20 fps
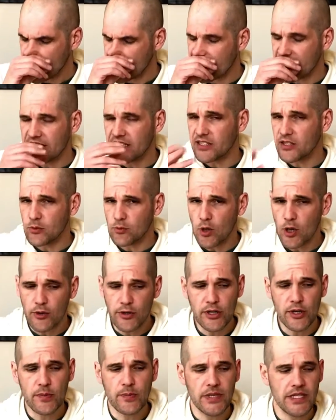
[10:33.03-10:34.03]
They did the
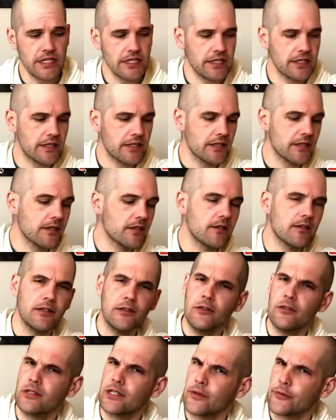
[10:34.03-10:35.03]
Warrior Beasts.
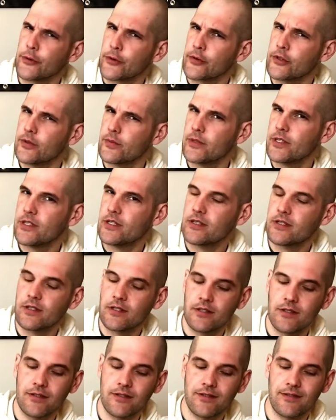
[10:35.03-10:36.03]
Did you say Warrior Beasts?